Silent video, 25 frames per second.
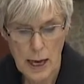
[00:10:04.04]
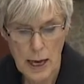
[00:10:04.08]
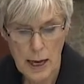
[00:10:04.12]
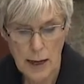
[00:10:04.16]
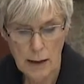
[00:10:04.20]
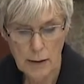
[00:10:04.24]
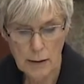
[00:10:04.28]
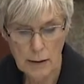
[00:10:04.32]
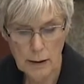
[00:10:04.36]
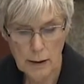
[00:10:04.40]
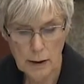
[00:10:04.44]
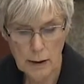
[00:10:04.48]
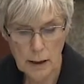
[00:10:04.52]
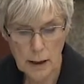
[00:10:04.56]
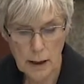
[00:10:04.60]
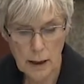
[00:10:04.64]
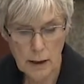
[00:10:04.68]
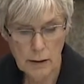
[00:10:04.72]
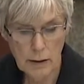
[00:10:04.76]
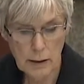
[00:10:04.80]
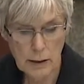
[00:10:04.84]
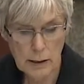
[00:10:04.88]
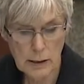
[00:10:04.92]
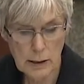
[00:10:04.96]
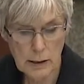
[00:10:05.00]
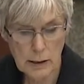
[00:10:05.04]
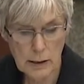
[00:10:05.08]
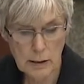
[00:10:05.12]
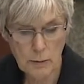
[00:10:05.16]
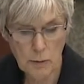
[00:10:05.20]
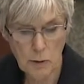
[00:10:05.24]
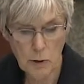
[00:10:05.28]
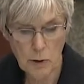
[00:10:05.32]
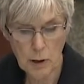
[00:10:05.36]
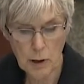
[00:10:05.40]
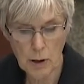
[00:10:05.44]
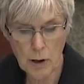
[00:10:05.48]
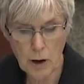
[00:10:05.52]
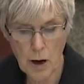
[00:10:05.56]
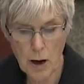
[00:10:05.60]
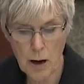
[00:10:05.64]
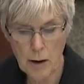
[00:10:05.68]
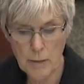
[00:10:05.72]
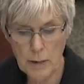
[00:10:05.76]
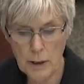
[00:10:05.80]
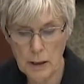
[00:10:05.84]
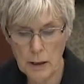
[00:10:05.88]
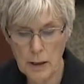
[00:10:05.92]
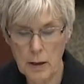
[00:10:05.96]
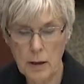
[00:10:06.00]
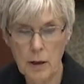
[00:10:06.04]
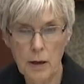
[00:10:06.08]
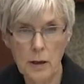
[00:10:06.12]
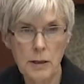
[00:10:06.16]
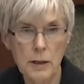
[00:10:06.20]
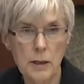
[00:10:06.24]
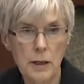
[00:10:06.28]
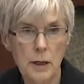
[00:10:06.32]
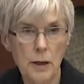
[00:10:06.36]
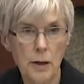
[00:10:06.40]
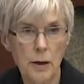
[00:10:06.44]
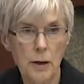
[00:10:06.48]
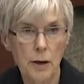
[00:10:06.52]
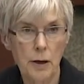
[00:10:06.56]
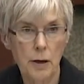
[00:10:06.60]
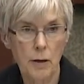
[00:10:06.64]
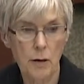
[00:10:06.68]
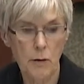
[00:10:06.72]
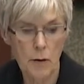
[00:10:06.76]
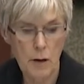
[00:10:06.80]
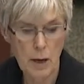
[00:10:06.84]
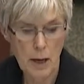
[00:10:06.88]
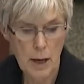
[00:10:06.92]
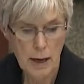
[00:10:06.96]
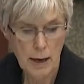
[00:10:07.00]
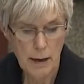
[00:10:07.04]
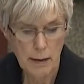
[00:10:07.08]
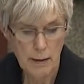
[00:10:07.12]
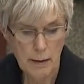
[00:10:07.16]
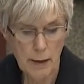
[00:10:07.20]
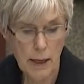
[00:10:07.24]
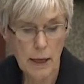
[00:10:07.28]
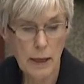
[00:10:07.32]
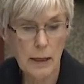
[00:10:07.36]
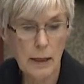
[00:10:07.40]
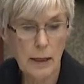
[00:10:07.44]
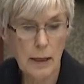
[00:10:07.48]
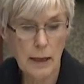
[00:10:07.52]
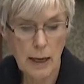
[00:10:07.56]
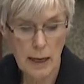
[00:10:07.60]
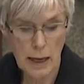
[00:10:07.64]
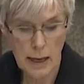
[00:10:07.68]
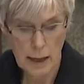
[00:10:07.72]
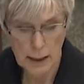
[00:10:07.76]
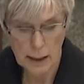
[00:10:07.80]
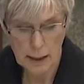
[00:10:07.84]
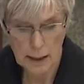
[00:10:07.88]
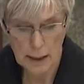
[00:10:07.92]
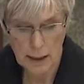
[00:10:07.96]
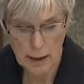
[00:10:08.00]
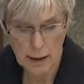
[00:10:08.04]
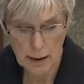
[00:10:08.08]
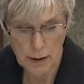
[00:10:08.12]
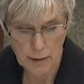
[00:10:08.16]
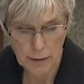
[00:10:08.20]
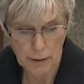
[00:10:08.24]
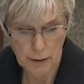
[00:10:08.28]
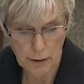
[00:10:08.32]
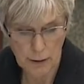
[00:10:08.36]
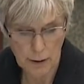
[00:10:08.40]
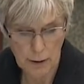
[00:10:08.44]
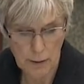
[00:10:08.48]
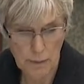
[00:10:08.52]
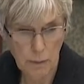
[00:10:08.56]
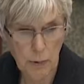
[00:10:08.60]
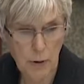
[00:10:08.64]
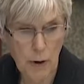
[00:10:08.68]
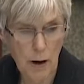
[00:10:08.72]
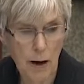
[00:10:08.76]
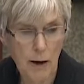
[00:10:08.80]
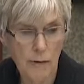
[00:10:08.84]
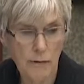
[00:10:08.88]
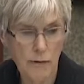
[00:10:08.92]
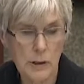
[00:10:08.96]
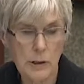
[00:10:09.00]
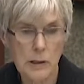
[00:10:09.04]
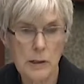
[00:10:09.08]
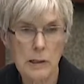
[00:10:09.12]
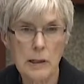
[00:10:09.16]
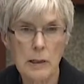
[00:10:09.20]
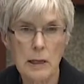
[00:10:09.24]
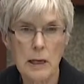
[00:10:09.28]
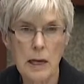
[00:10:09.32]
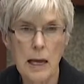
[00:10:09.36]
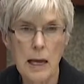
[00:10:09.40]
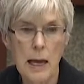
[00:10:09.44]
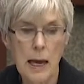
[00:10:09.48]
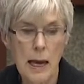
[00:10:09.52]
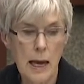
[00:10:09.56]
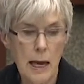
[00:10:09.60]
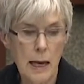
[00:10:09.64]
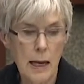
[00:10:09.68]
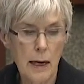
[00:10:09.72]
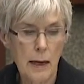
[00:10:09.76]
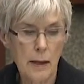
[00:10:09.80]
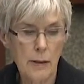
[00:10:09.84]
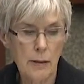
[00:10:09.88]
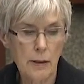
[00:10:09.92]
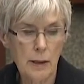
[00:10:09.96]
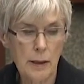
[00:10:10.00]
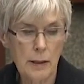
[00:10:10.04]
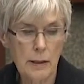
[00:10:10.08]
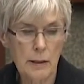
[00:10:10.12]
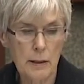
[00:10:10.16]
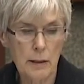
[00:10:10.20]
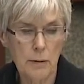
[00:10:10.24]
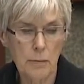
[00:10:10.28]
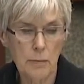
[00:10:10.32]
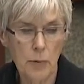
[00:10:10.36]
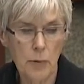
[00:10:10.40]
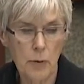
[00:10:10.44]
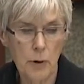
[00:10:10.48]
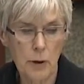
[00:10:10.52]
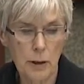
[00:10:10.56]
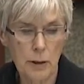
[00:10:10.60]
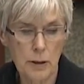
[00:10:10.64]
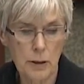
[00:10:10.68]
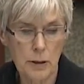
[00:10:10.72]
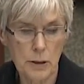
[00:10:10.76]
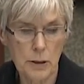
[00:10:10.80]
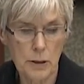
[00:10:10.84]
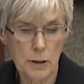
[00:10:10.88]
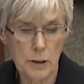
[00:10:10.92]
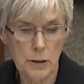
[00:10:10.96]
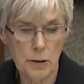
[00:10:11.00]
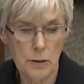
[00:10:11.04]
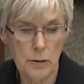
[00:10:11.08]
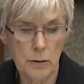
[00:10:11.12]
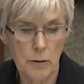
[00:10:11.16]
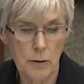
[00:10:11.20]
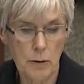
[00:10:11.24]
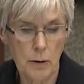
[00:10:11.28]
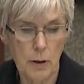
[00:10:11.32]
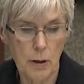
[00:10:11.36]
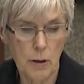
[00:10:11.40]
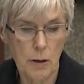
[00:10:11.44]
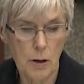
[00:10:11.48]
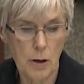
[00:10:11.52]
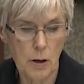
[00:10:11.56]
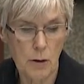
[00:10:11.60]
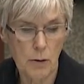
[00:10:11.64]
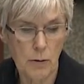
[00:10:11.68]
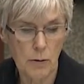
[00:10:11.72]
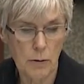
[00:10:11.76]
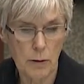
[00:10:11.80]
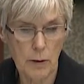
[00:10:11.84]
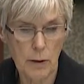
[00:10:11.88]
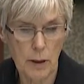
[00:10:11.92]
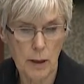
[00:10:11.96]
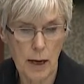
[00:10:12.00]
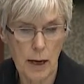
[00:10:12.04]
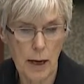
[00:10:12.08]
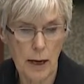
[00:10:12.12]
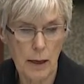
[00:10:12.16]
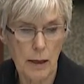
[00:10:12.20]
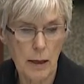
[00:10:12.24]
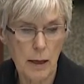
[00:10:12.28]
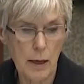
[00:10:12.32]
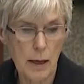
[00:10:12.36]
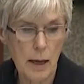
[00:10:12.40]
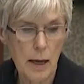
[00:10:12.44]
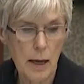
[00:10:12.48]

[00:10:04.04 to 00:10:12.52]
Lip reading: And this is more common in Ontario than in any other province. And I think it's important to note that